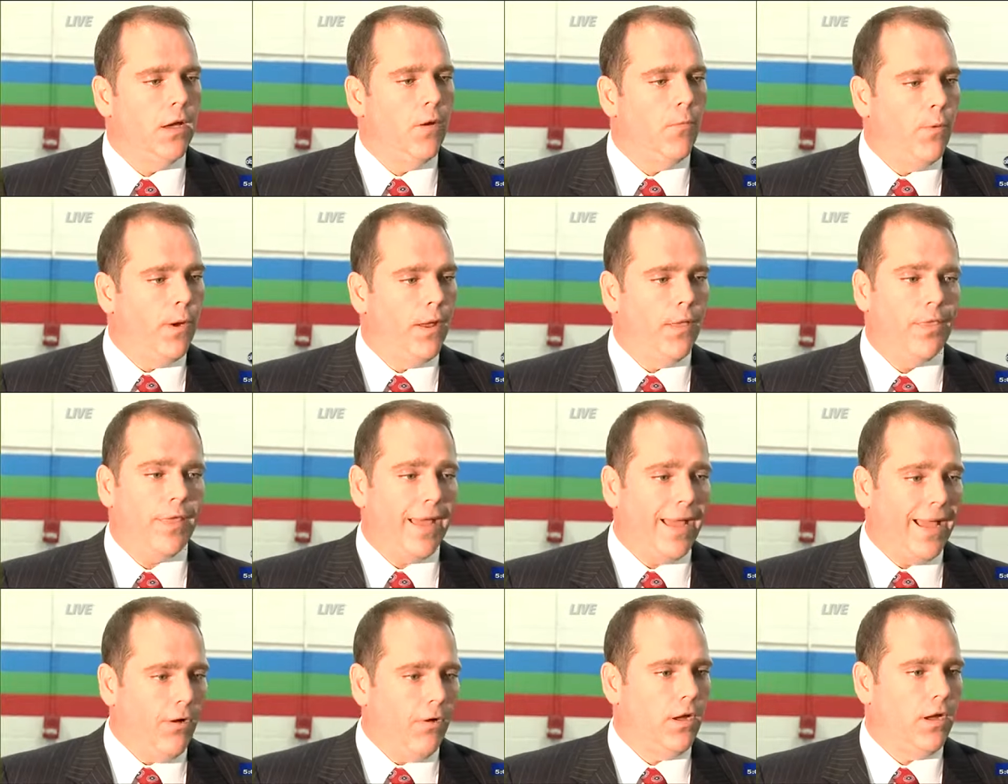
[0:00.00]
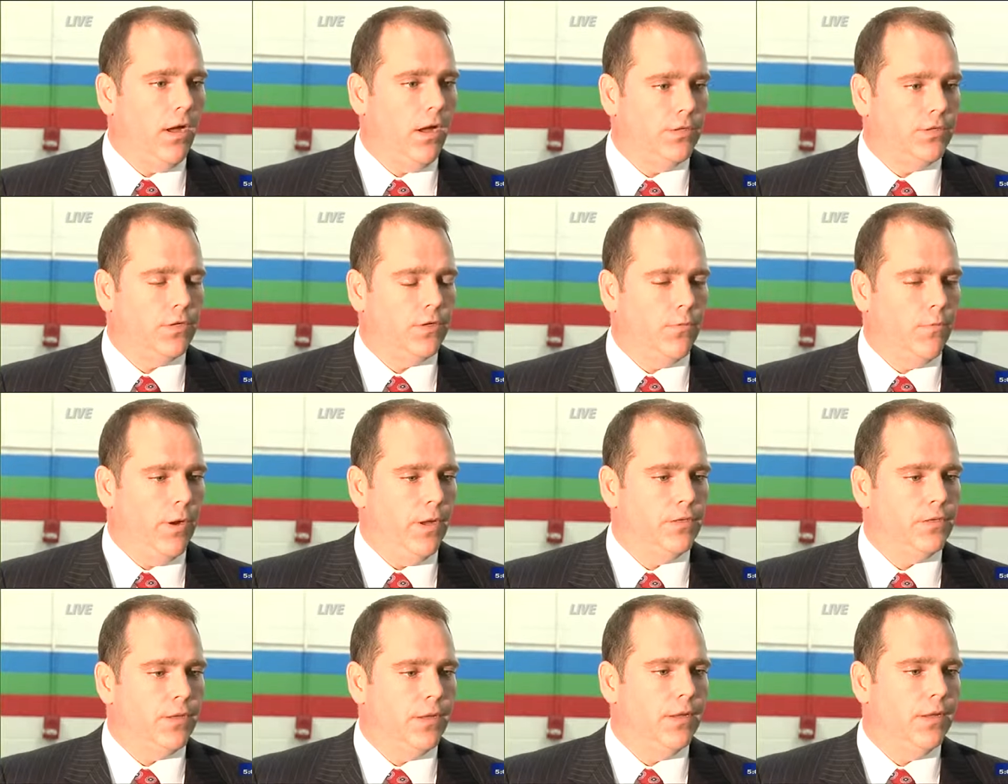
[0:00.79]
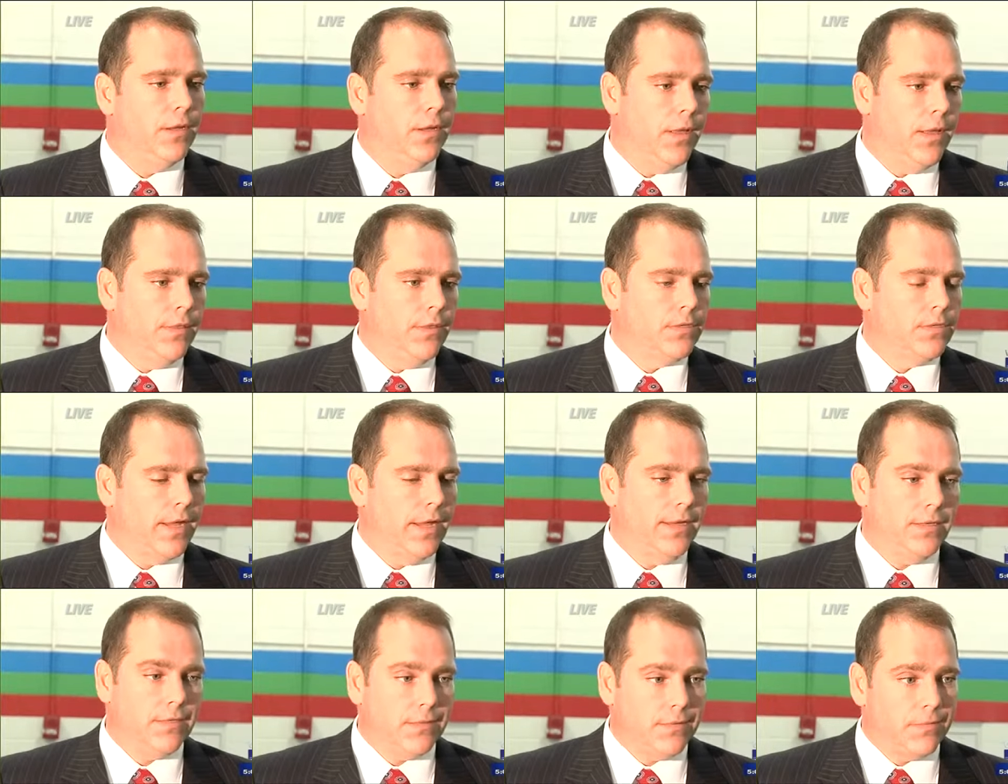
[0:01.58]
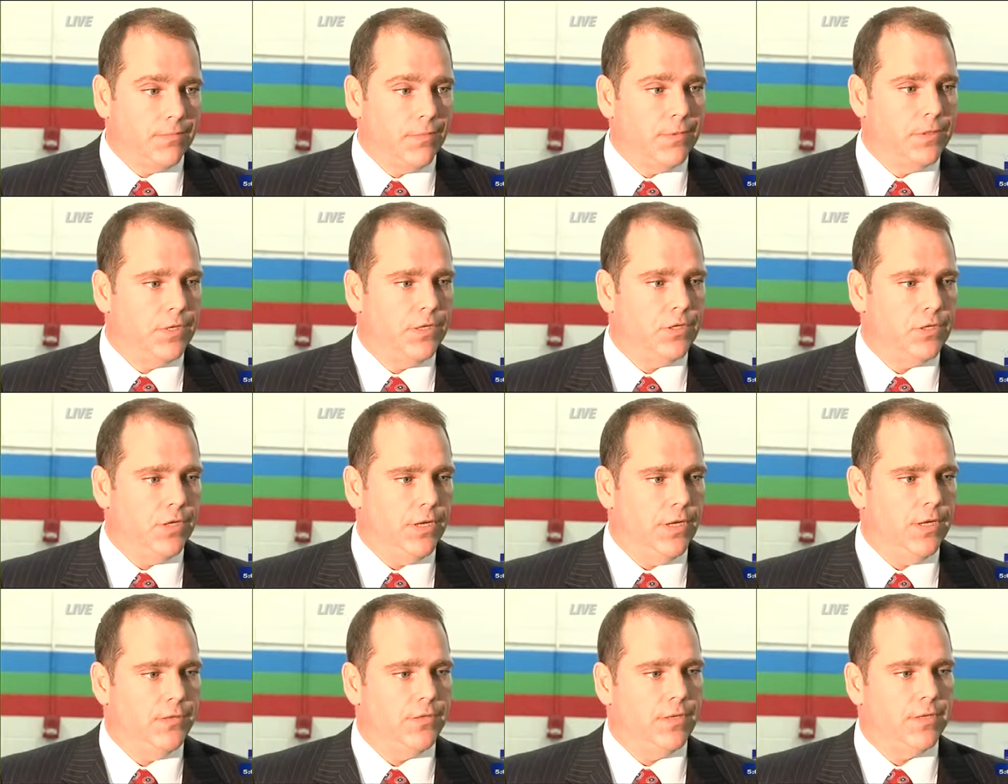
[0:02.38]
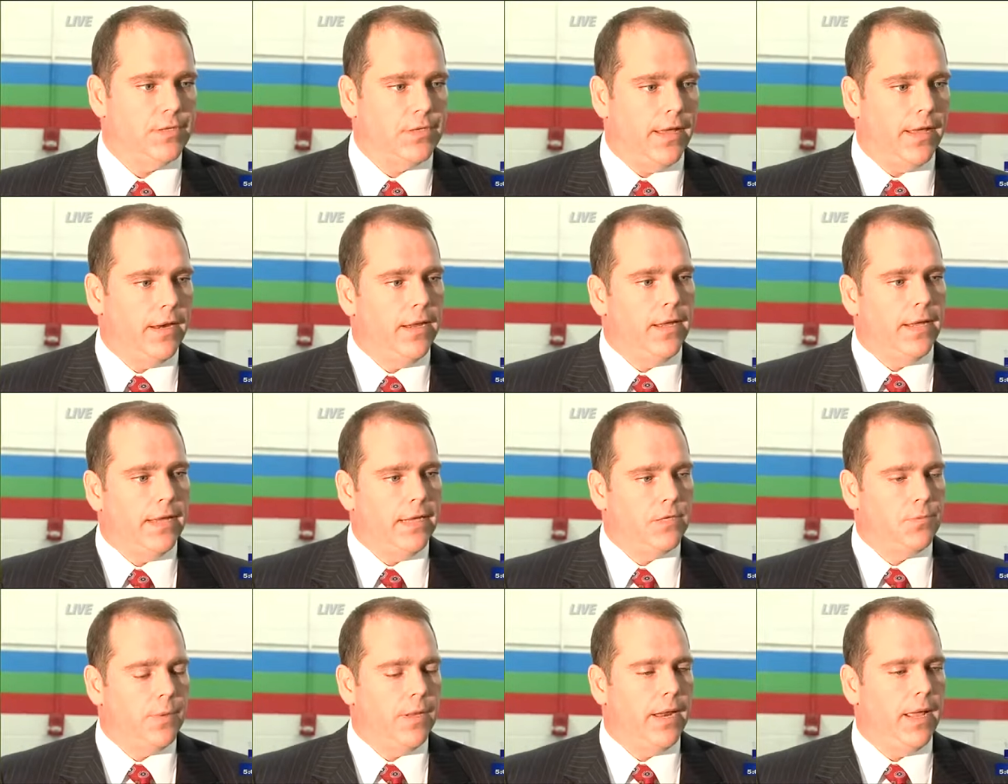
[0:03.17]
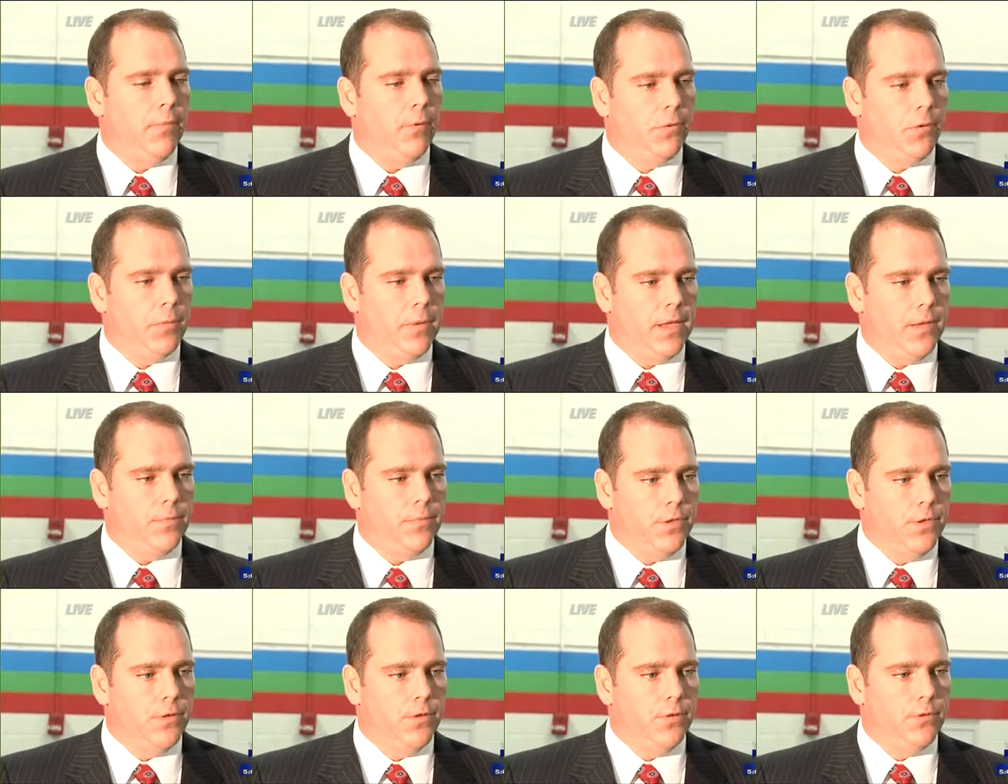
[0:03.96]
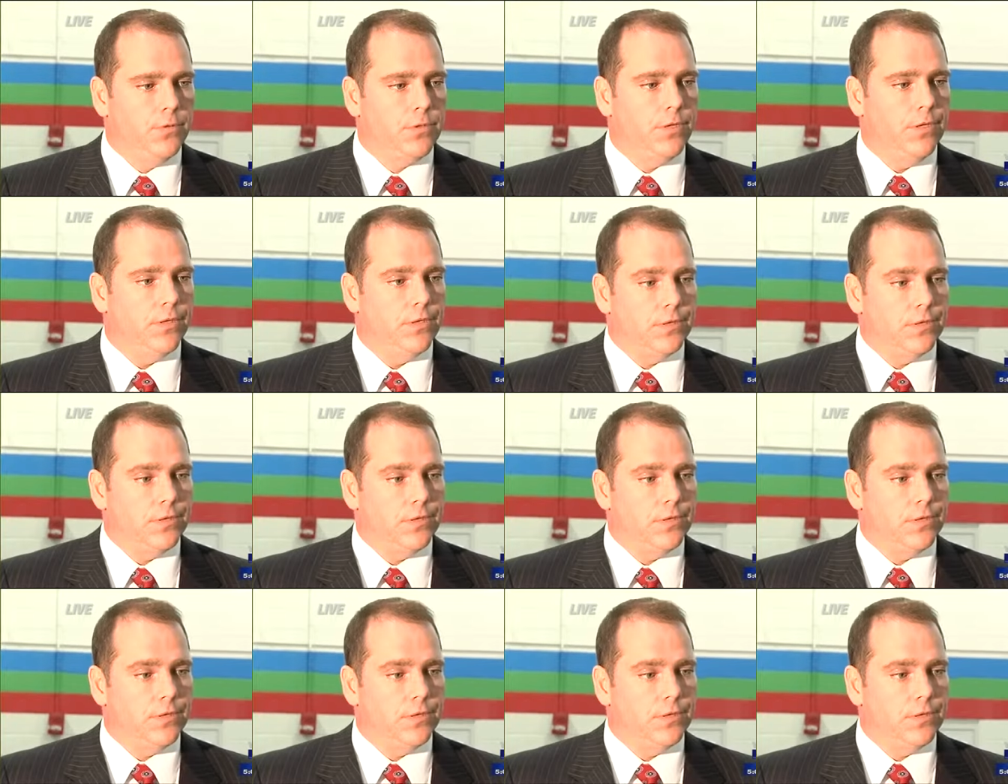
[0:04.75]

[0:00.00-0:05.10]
without consequence. And the state's position is is that it's been able to be abused.